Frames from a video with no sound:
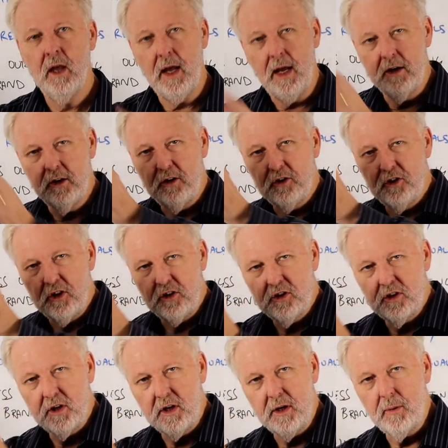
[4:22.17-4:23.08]
and
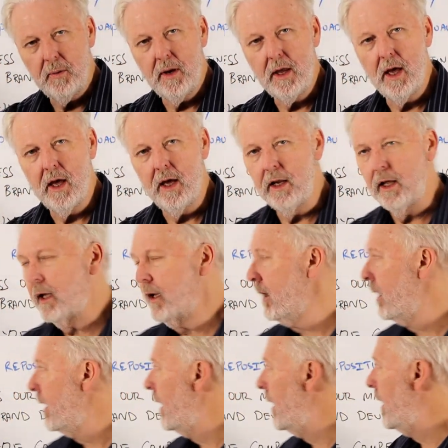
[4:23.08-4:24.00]

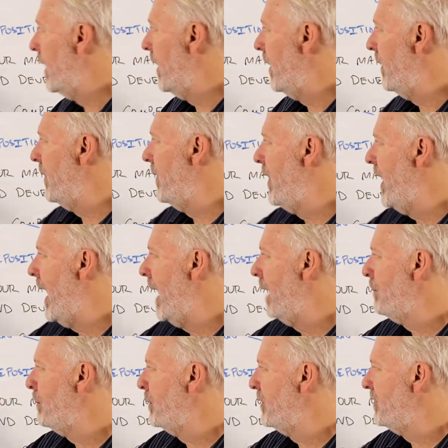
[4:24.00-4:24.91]
deteriorating
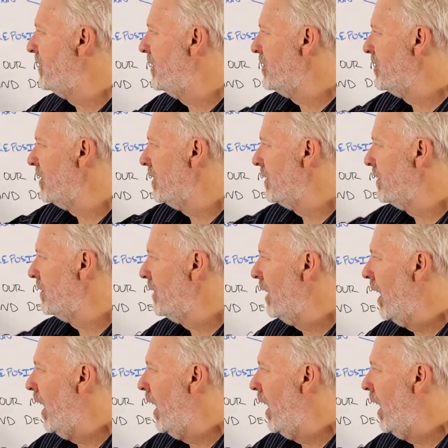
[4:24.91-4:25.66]
that position.